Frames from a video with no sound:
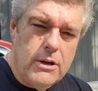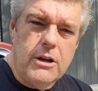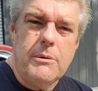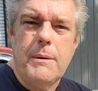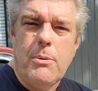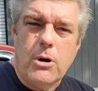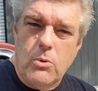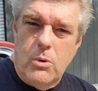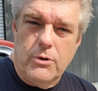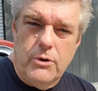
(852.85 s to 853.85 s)
You can be a part
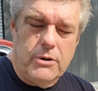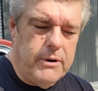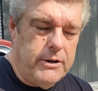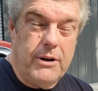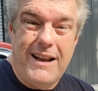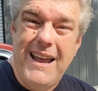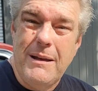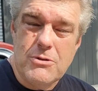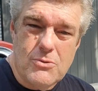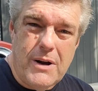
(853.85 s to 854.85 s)
of what we're doing around here. And I
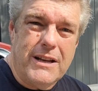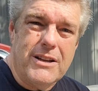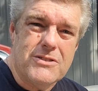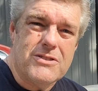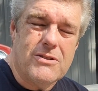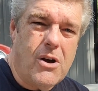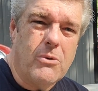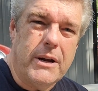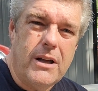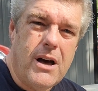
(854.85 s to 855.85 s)
am sweating because it's
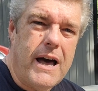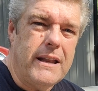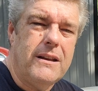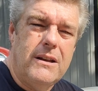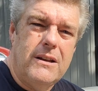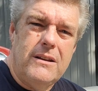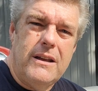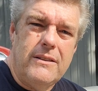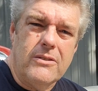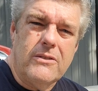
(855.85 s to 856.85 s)
already hot
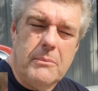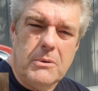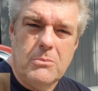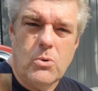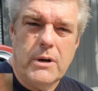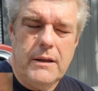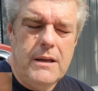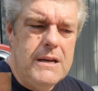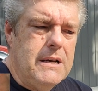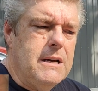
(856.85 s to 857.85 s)
this time of the morning.
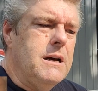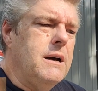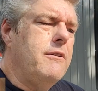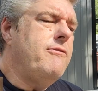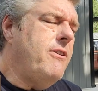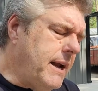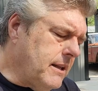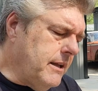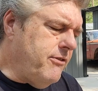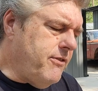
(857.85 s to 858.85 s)

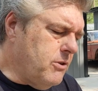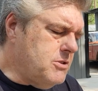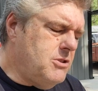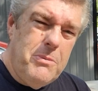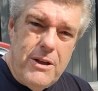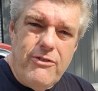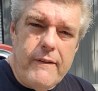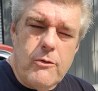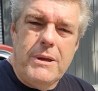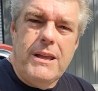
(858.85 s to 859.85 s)
Finally, folks, do me a
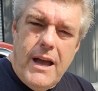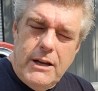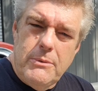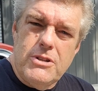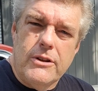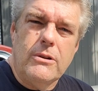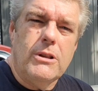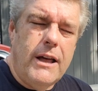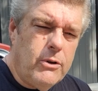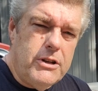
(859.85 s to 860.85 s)
favor. Be kind to each other,
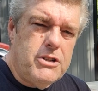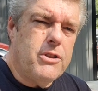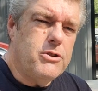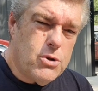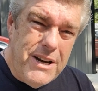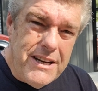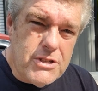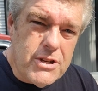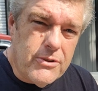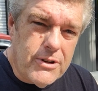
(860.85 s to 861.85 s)
love on each other, treat
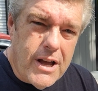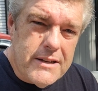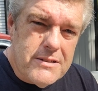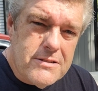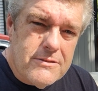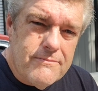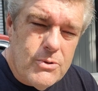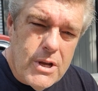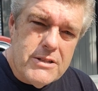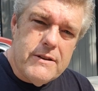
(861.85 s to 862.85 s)
each other nice.
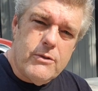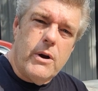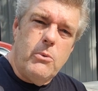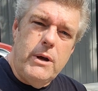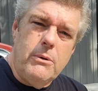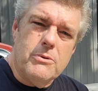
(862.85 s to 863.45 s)
You guys have a great week.